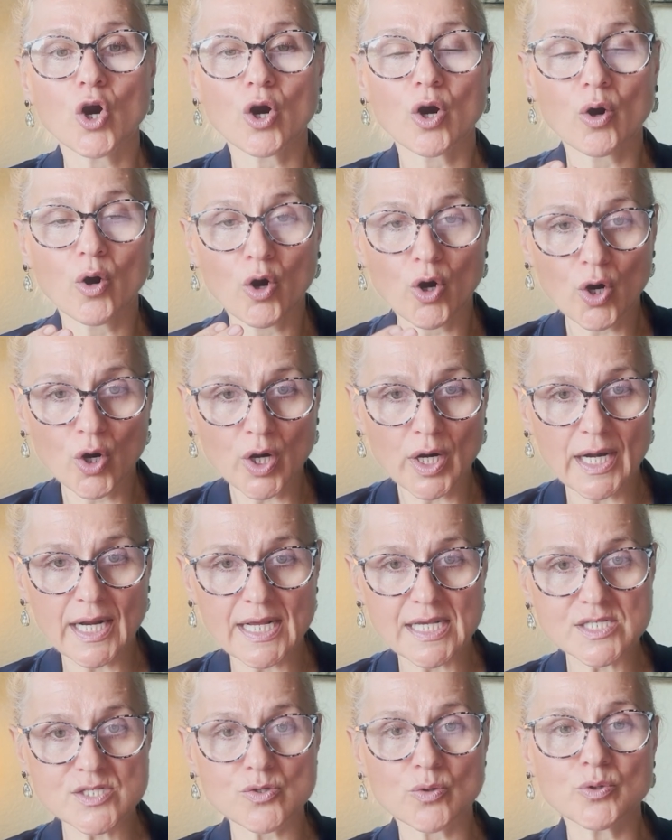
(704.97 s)

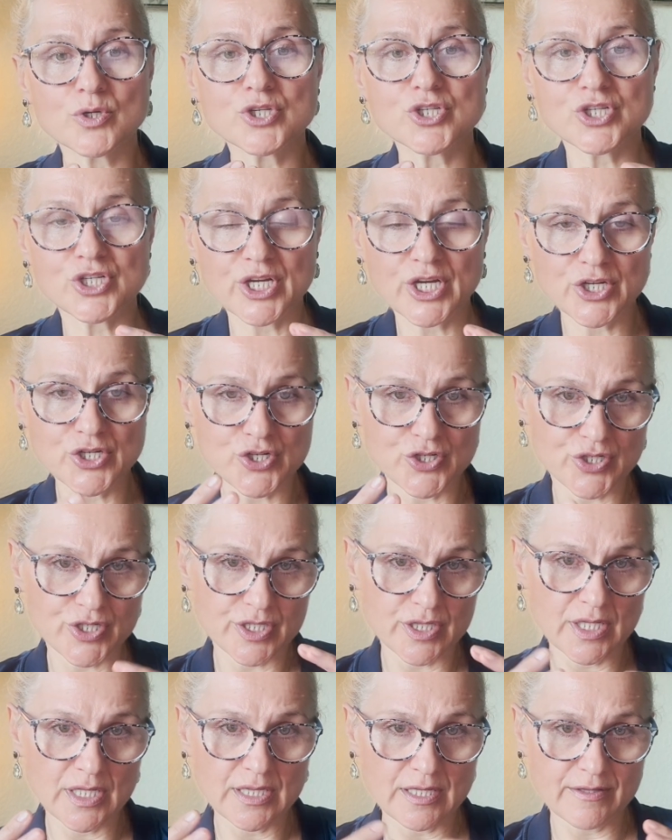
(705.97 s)
Earnings or
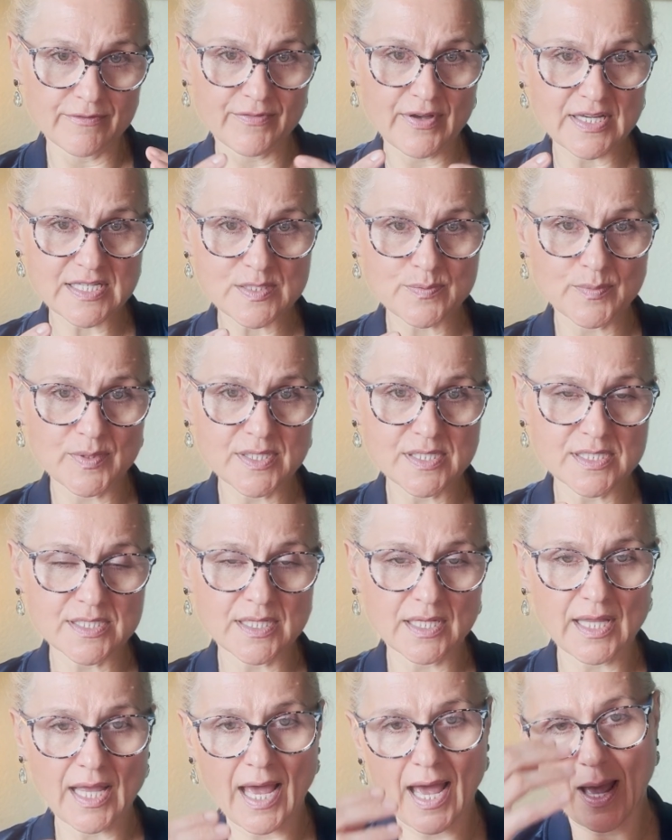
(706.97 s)
changes in investments
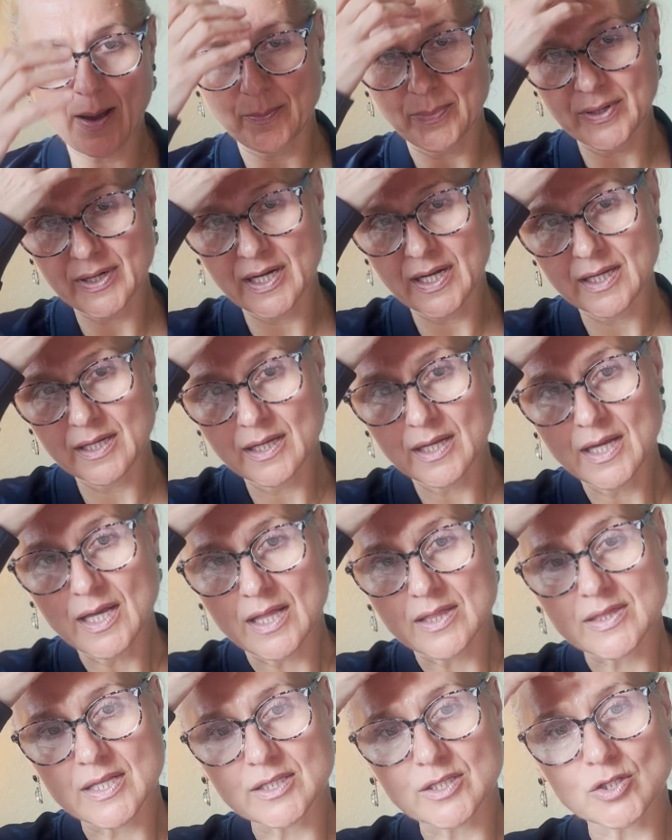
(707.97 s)

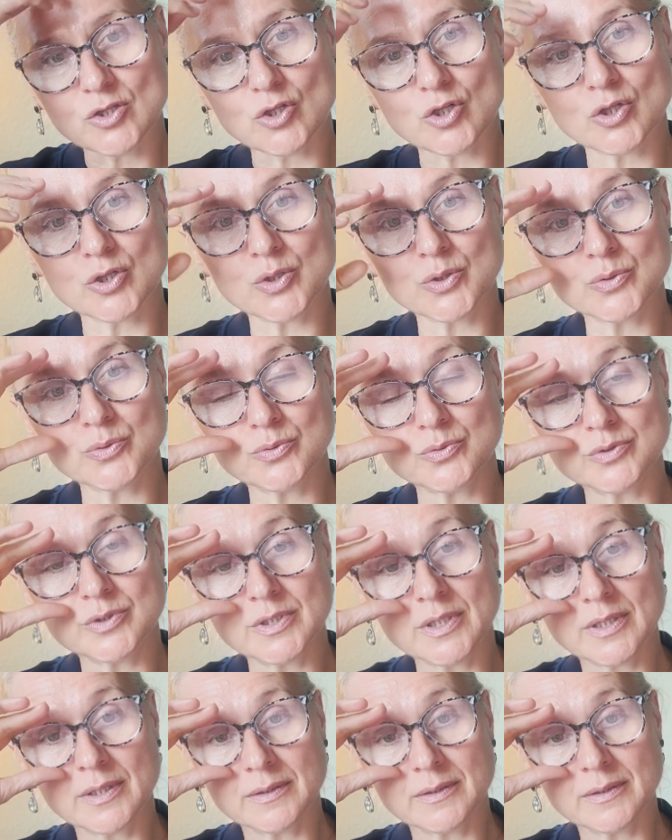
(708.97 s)
that include